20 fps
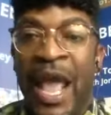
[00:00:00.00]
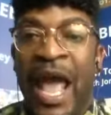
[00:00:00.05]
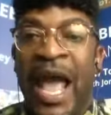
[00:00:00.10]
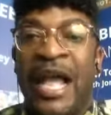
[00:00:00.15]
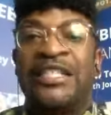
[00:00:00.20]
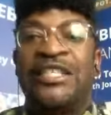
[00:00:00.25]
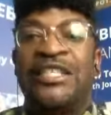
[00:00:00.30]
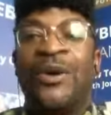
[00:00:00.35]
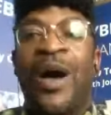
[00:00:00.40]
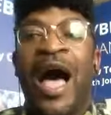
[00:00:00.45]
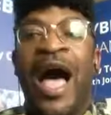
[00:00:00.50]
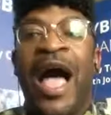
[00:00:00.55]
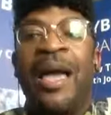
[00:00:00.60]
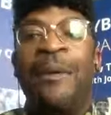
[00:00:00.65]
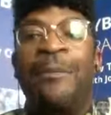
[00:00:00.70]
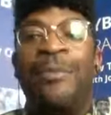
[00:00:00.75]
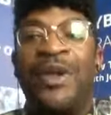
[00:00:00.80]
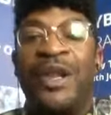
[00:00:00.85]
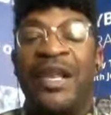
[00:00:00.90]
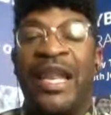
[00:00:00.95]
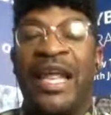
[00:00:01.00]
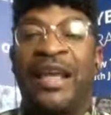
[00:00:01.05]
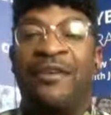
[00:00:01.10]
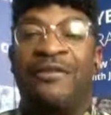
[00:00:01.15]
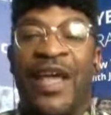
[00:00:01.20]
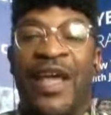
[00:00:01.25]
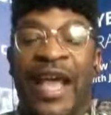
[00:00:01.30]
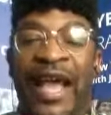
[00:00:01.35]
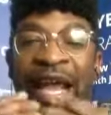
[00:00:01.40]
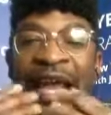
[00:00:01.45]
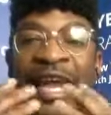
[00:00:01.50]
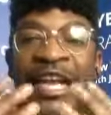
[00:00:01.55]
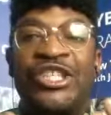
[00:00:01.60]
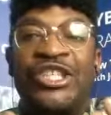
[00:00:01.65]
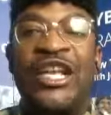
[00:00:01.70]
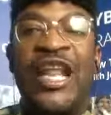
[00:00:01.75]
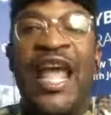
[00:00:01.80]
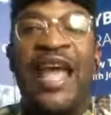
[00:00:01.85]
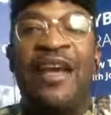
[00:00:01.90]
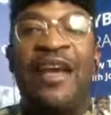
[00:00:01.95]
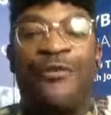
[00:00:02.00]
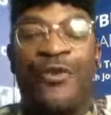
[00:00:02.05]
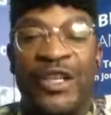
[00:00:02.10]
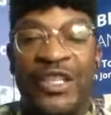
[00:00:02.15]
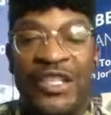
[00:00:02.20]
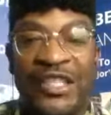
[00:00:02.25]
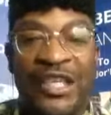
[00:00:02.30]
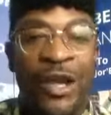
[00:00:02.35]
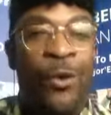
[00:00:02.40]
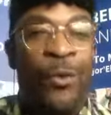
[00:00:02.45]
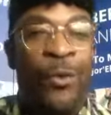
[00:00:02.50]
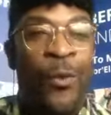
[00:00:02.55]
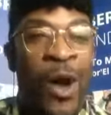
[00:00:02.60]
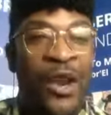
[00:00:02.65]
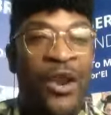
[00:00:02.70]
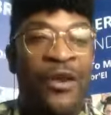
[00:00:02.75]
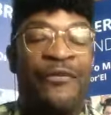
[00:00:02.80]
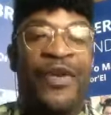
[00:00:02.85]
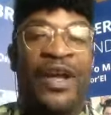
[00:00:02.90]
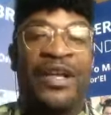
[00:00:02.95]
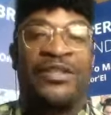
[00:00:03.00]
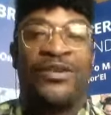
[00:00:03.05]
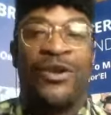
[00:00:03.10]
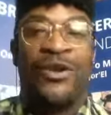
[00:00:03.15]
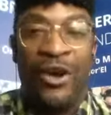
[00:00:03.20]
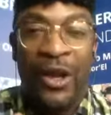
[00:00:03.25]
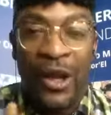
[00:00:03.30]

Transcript: And so I believe that each and every single one of us